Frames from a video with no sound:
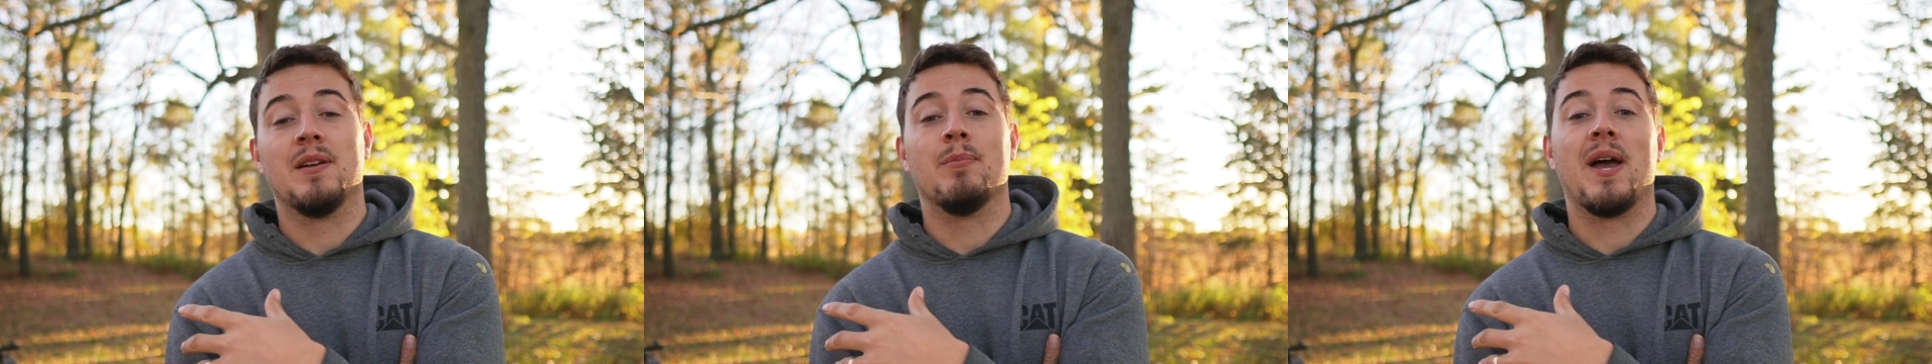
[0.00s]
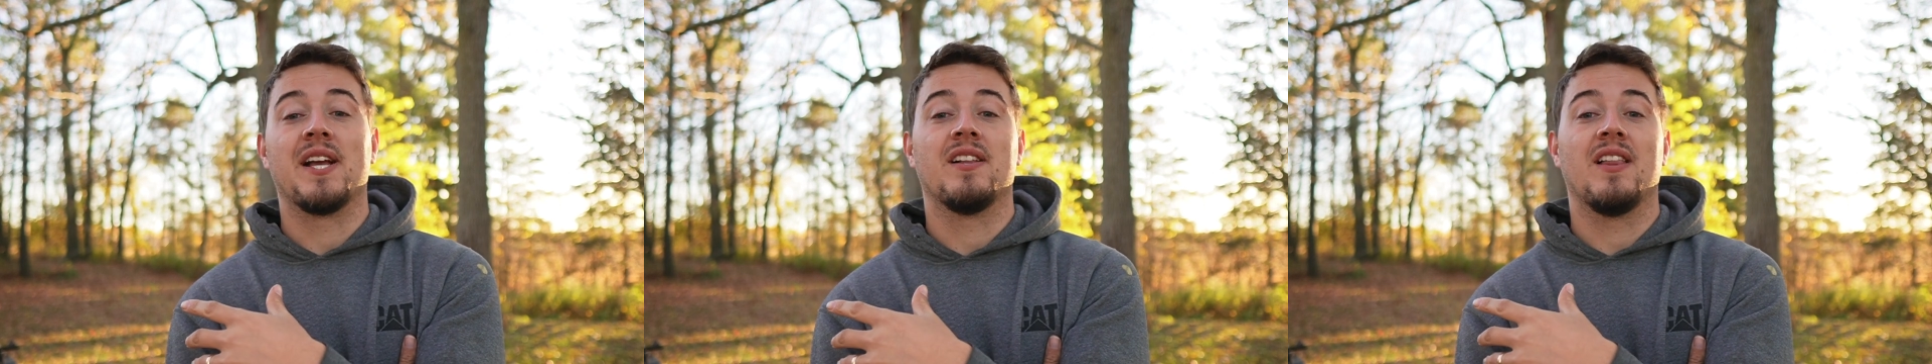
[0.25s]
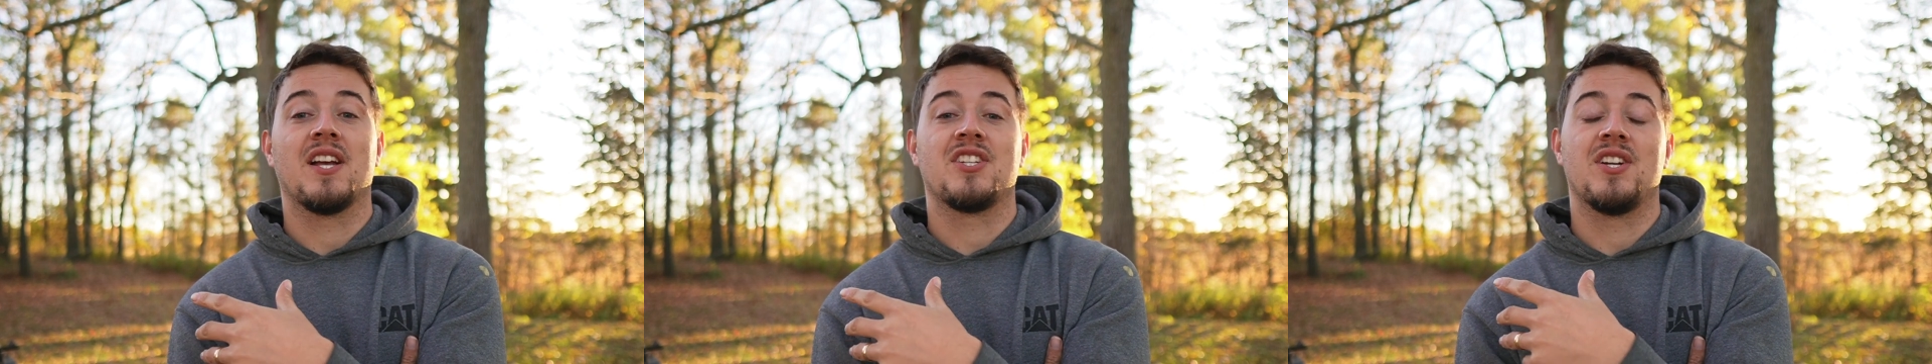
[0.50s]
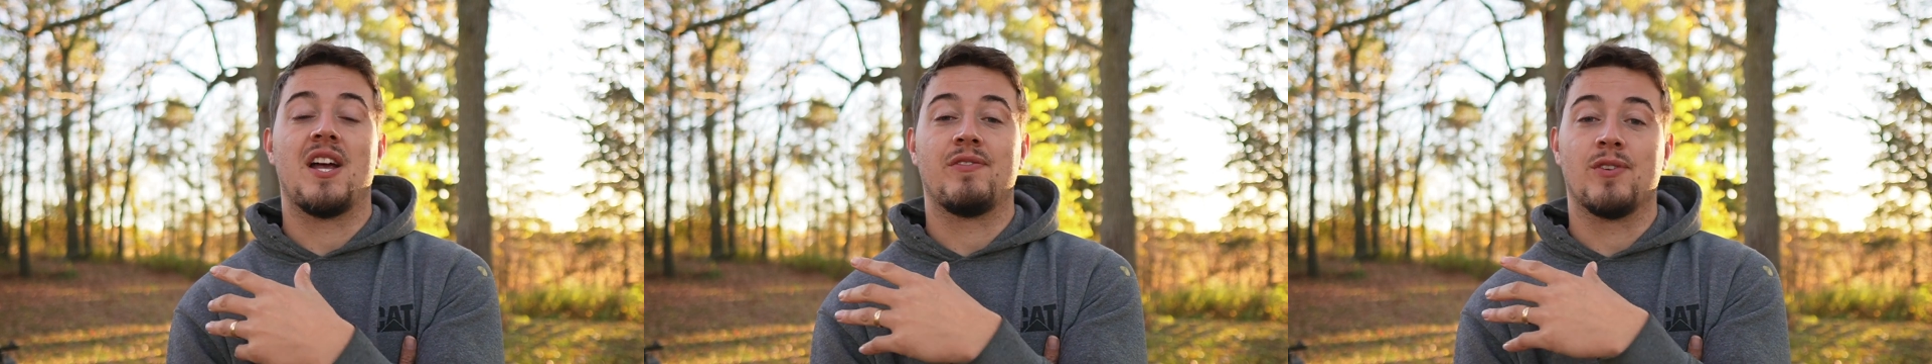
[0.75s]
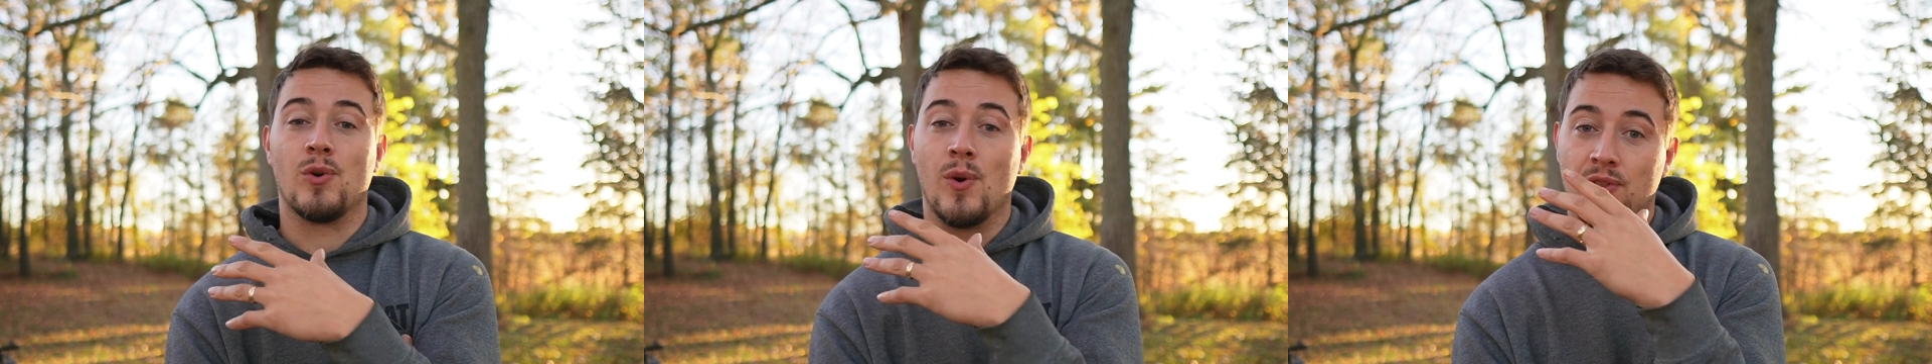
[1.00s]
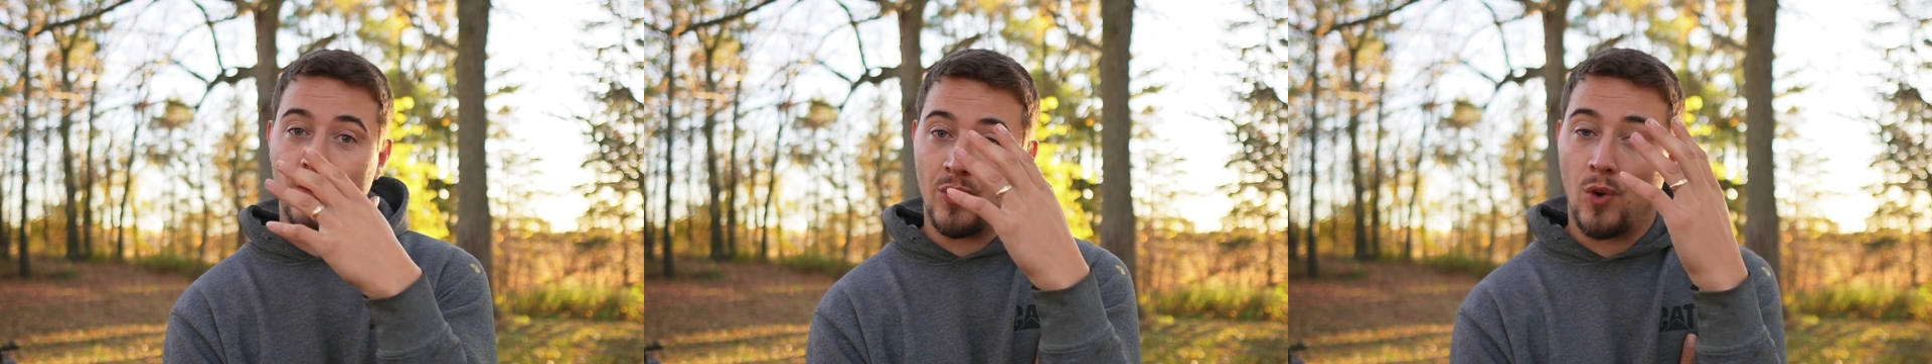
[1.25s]
in my collection after
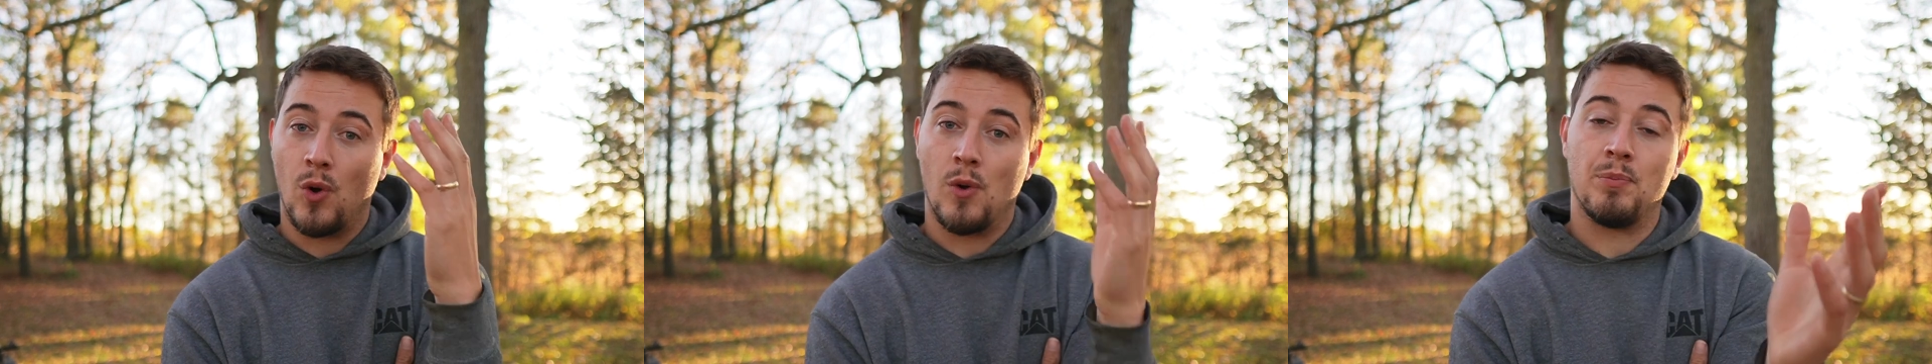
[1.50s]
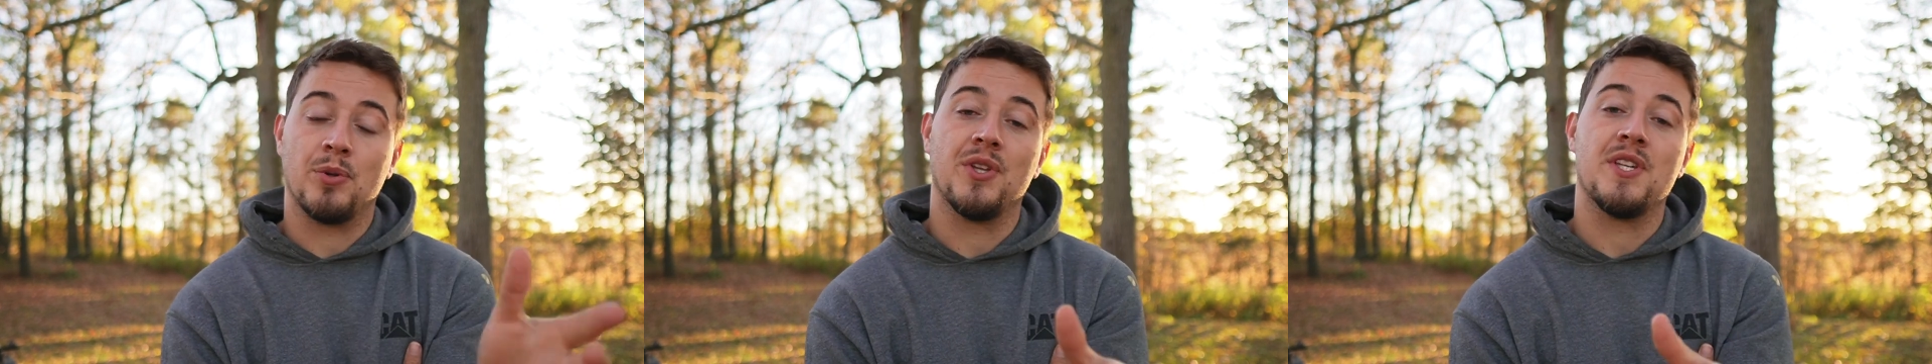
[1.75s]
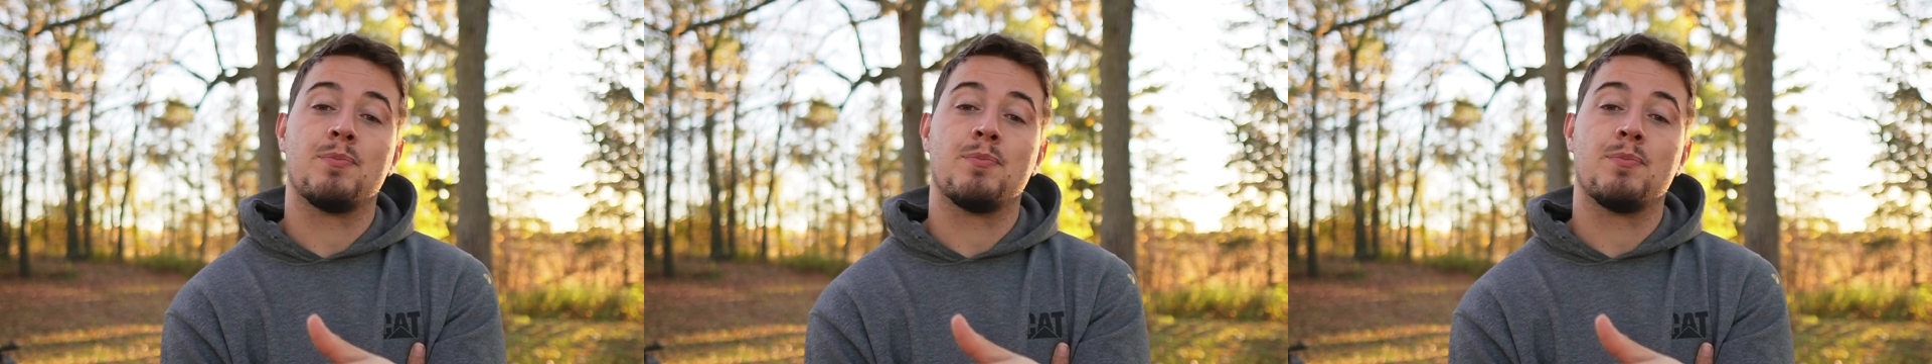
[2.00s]
going through the whole police